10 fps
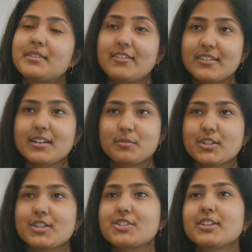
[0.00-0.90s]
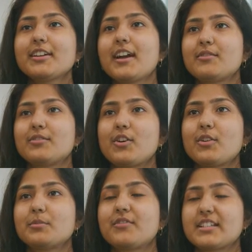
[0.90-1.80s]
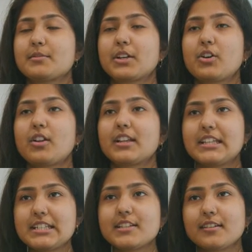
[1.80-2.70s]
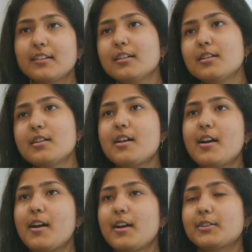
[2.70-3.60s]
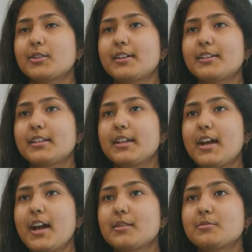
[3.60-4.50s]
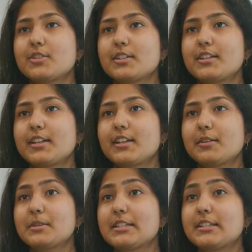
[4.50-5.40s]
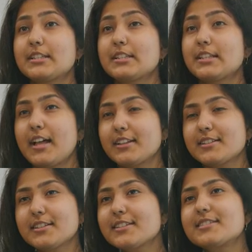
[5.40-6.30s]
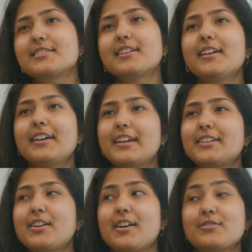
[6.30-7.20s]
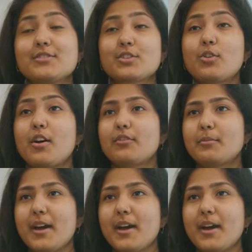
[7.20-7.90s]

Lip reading: Debika Mukherjee. I'm from West Bengal, India. And currently I'm studying business analytics in Cardiff Met School of